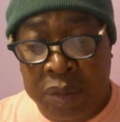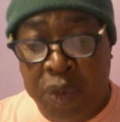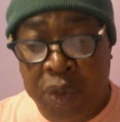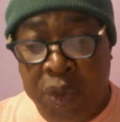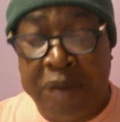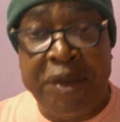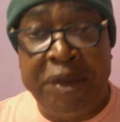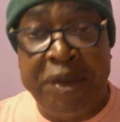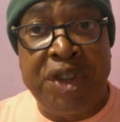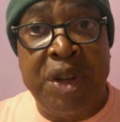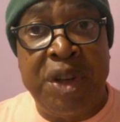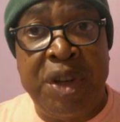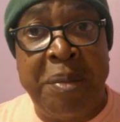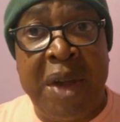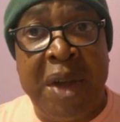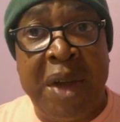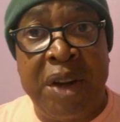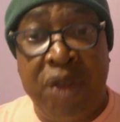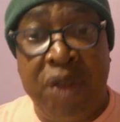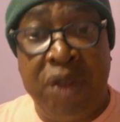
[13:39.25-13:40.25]
WEF is in the
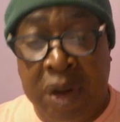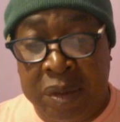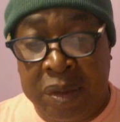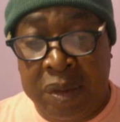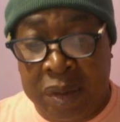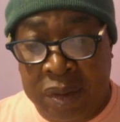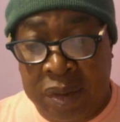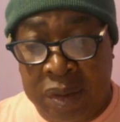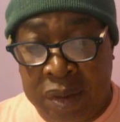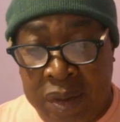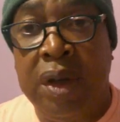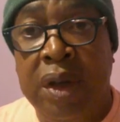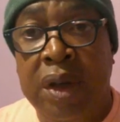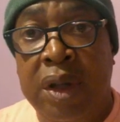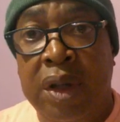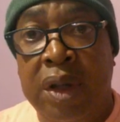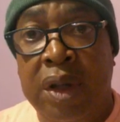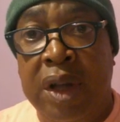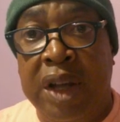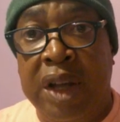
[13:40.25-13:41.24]
background,
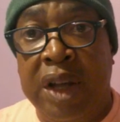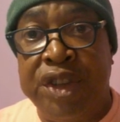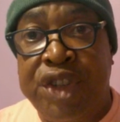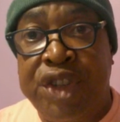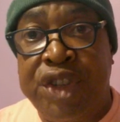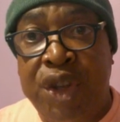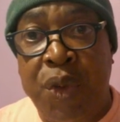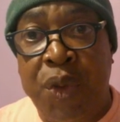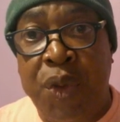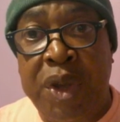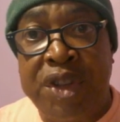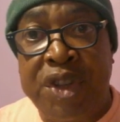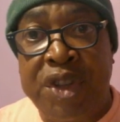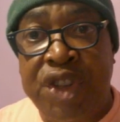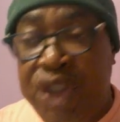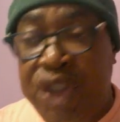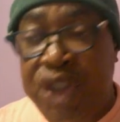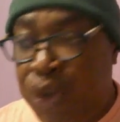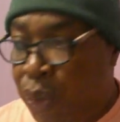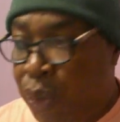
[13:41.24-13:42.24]
and so is the
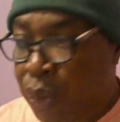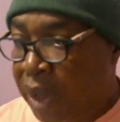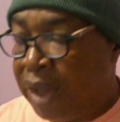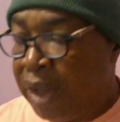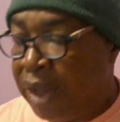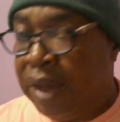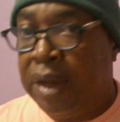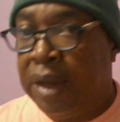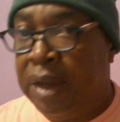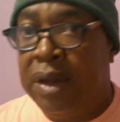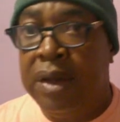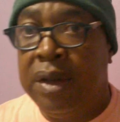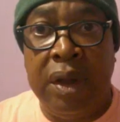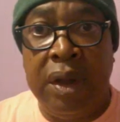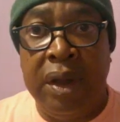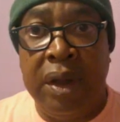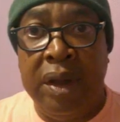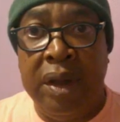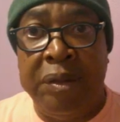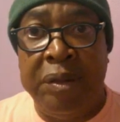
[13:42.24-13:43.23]
UN.
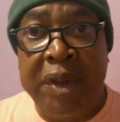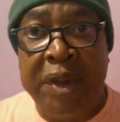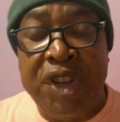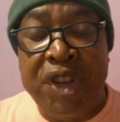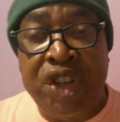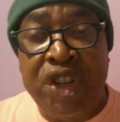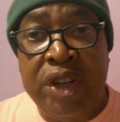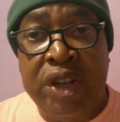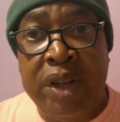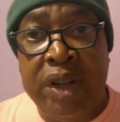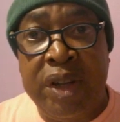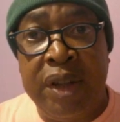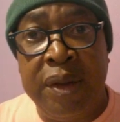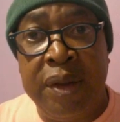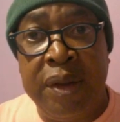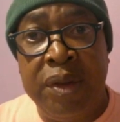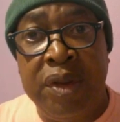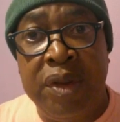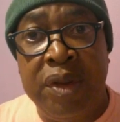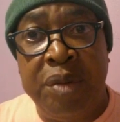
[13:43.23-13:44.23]
Eventually
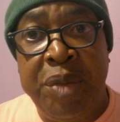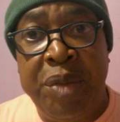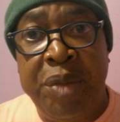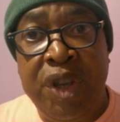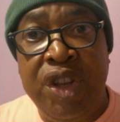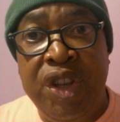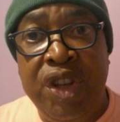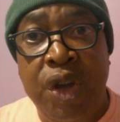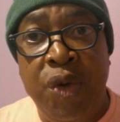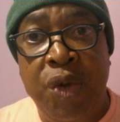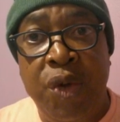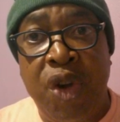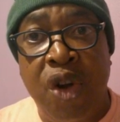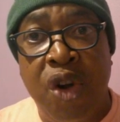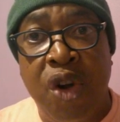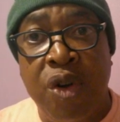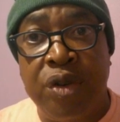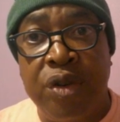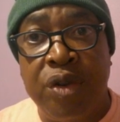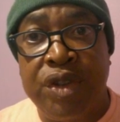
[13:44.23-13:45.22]
there'll be no
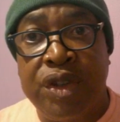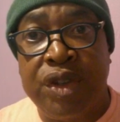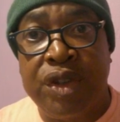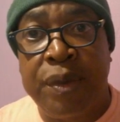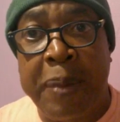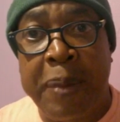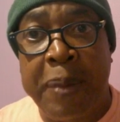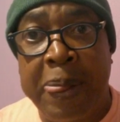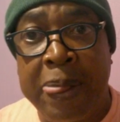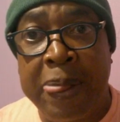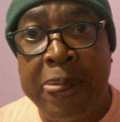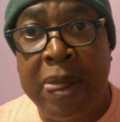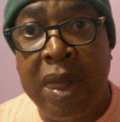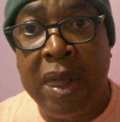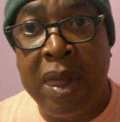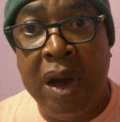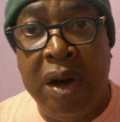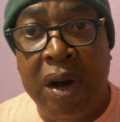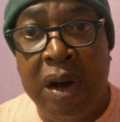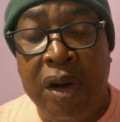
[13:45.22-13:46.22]
cars
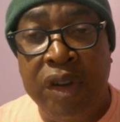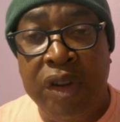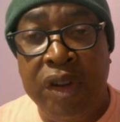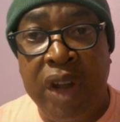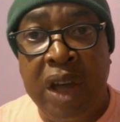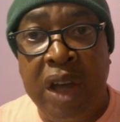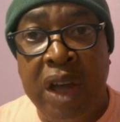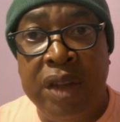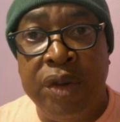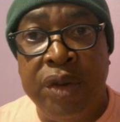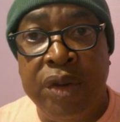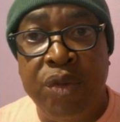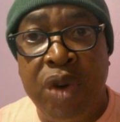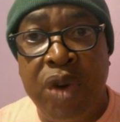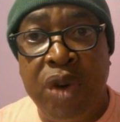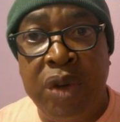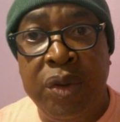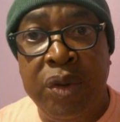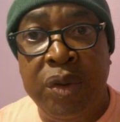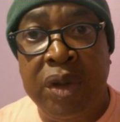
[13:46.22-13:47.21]
on the
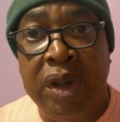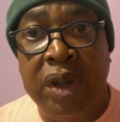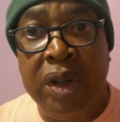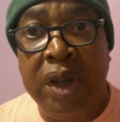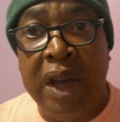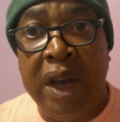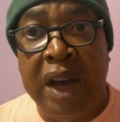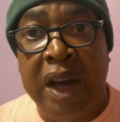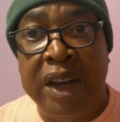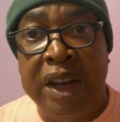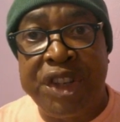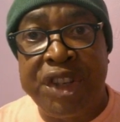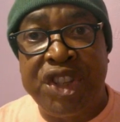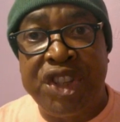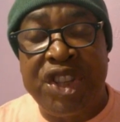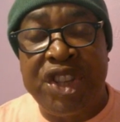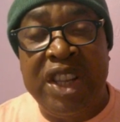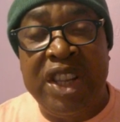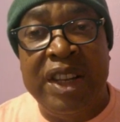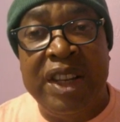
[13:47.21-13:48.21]
road unless
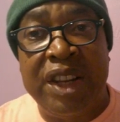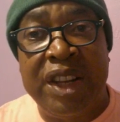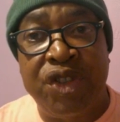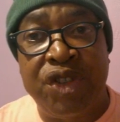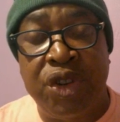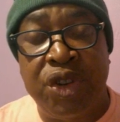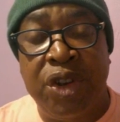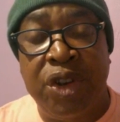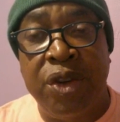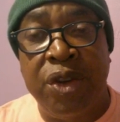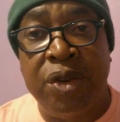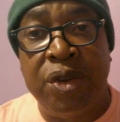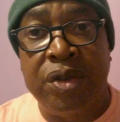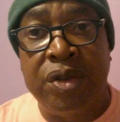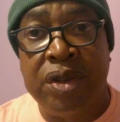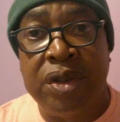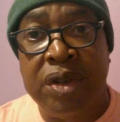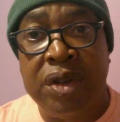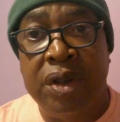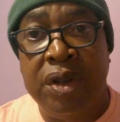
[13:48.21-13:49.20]
it's electric cars.